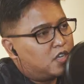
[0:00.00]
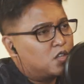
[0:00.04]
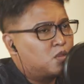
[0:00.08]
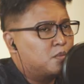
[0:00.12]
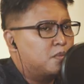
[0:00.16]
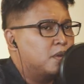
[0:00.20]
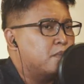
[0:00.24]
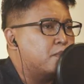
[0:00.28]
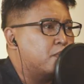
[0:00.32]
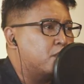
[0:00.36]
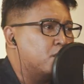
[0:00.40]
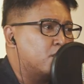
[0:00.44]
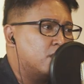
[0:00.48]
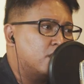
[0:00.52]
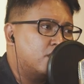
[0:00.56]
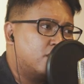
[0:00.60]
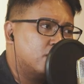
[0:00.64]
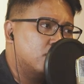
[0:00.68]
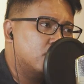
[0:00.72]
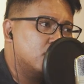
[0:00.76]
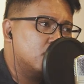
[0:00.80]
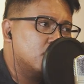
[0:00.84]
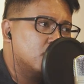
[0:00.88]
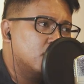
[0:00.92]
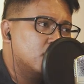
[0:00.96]
it to be
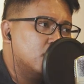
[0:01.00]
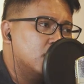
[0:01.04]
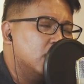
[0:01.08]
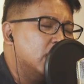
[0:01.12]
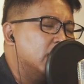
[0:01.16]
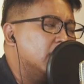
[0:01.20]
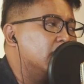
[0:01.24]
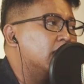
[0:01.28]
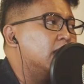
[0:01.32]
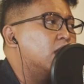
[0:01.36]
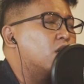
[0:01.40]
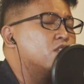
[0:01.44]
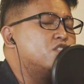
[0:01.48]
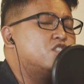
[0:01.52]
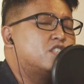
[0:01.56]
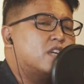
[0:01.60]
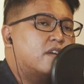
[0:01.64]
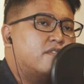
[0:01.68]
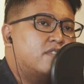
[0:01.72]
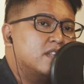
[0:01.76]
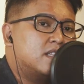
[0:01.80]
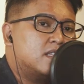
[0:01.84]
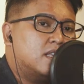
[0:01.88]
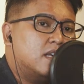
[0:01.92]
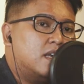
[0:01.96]
beautiful. The
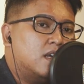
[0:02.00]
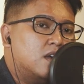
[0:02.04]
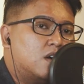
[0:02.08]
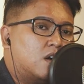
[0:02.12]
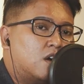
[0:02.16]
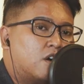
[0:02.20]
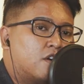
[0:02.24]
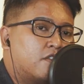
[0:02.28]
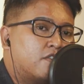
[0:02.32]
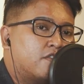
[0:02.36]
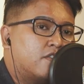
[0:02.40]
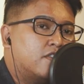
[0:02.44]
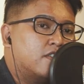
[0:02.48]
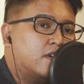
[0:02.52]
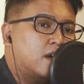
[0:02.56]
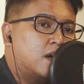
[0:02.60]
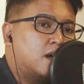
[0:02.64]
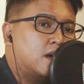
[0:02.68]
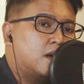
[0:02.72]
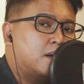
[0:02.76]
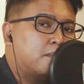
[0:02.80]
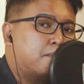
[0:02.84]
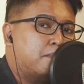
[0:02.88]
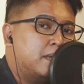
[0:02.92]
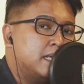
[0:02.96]
longevity of uh,